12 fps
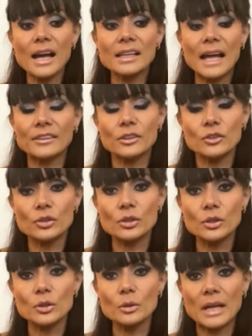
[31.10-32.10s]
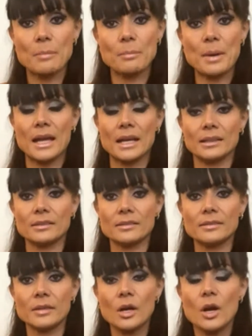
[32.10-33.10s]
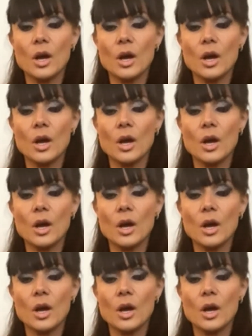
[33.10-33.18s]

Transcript: landed 2 campaigns.